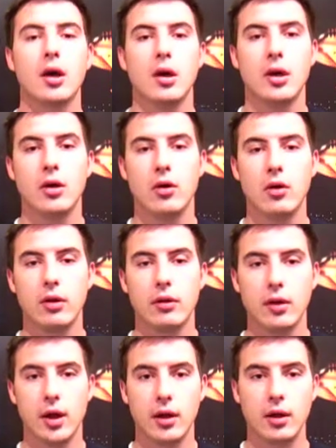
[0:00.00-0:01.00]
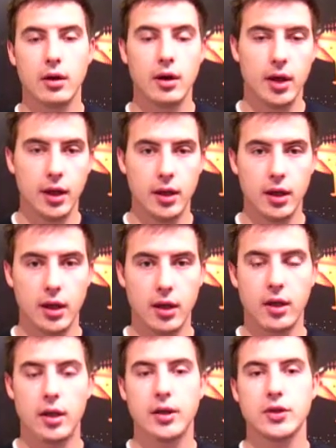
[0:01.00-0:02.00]
An altogether idea
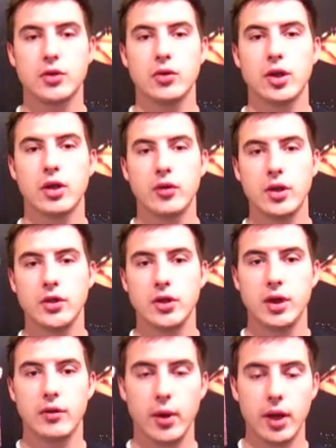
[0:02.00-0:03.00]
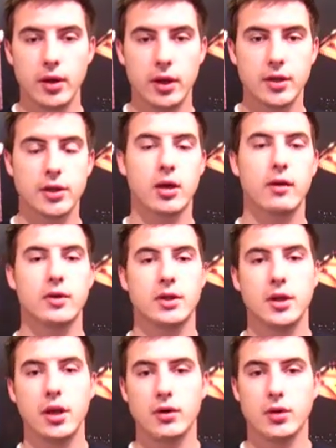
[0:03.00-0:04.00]
is to increase the awareness of the
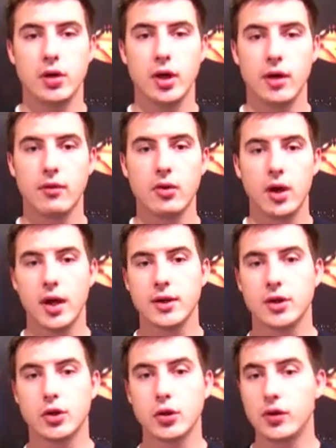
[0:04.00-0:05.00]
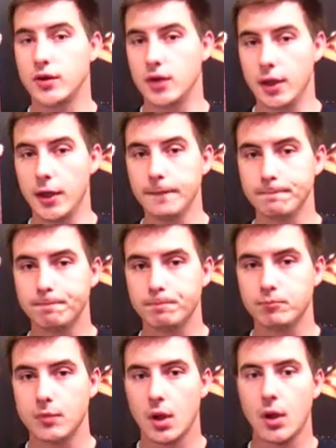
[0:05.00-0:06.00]
city of Sarajevo as a tourist city,
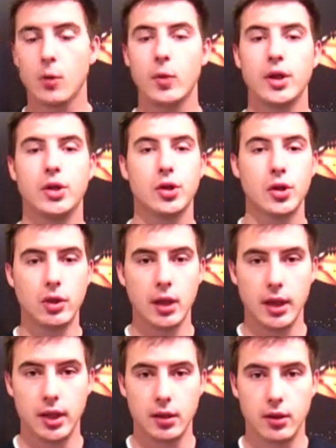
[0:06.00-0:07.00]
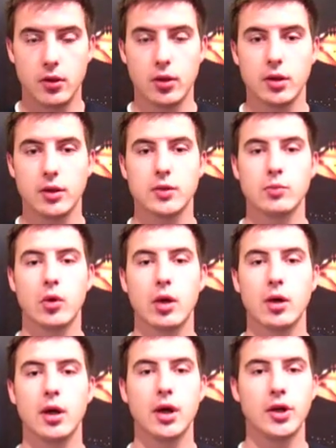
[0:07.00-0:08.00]
which should lead to the
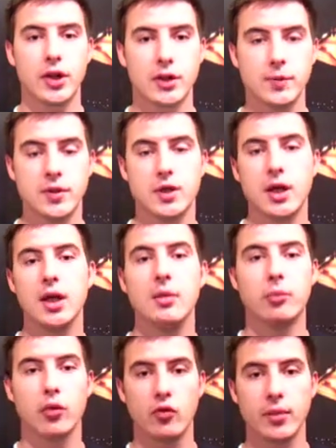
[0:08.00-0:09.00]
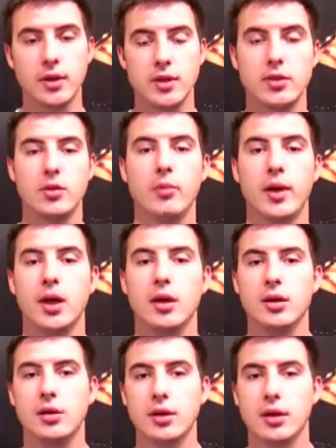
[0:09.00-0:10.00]
smaller adjustments and improvements to
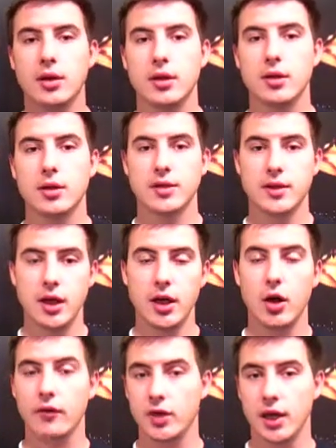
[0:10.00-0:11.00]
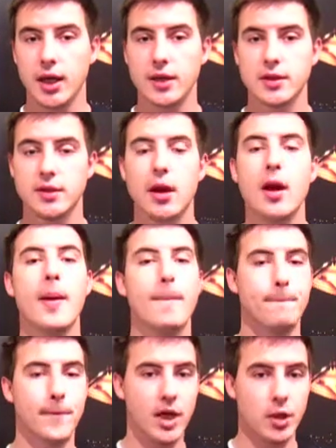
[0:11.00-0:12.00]
make the stay of the guests
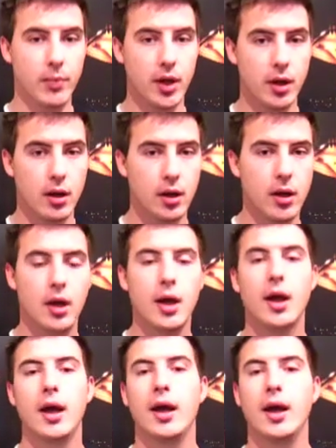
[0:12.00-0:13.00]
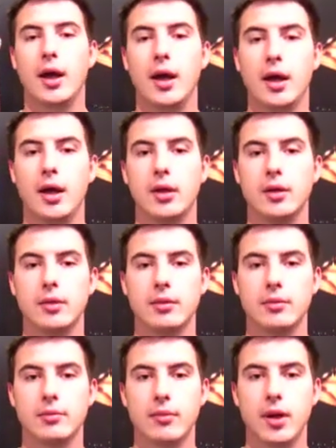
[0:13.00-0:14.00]
much better and
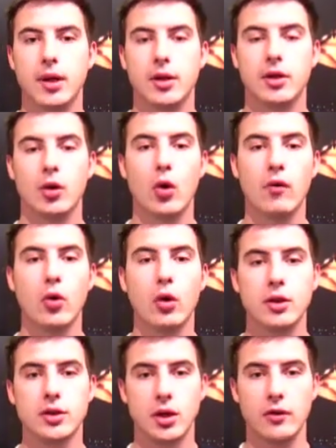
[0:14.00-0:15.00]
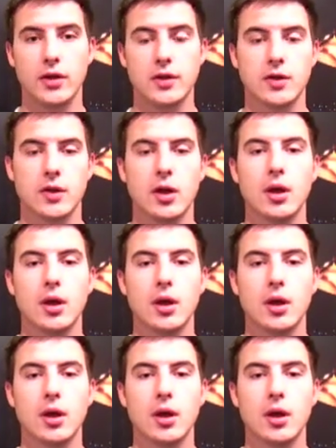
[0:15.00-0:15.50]
make the overall service